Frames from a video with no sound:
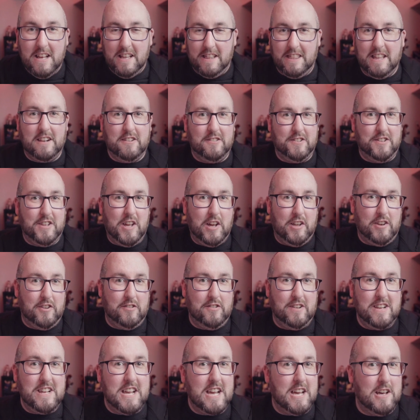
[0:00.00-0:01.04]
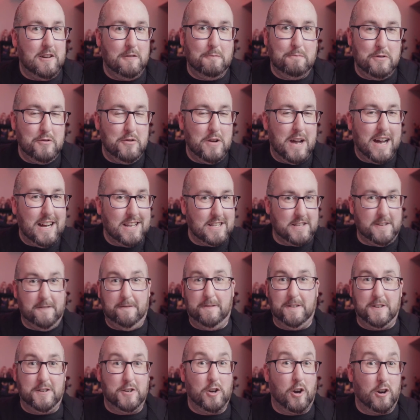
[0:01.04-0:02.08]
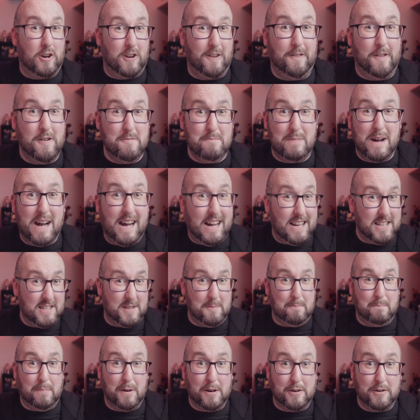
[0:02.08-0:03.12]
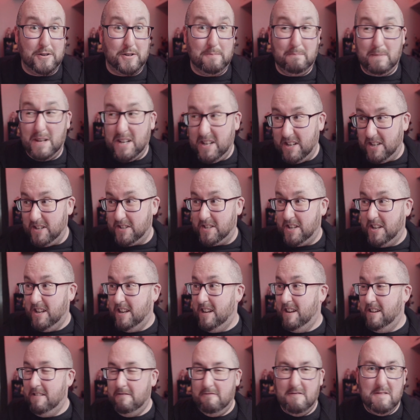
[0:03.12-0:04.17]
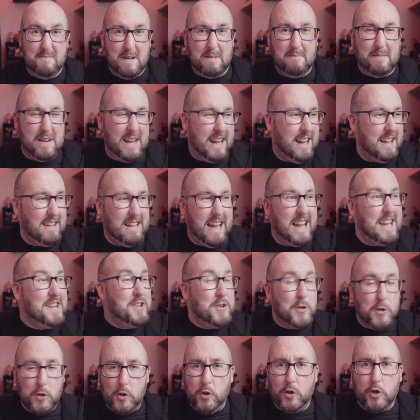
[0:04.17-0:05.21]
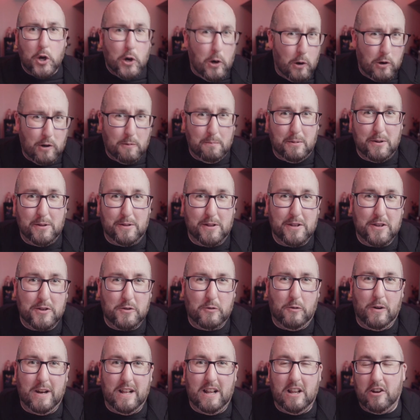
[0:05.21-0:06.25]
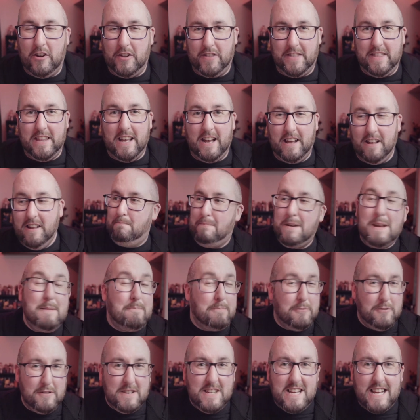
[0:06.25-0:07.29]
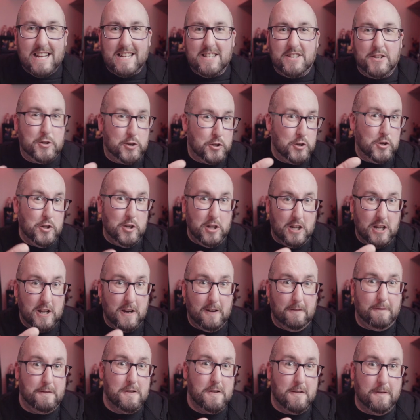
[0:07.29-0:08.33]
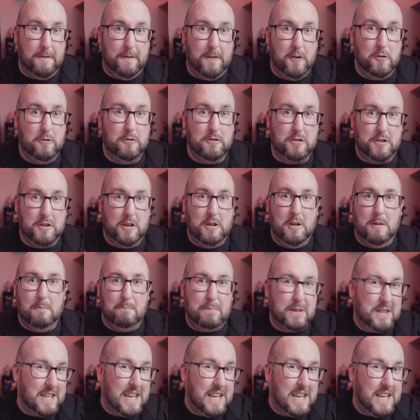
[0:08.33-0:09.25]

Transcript: that'll not only help you as a photographer but as a person because remember I, I do talk about this quite a lot that people yes do love your photos but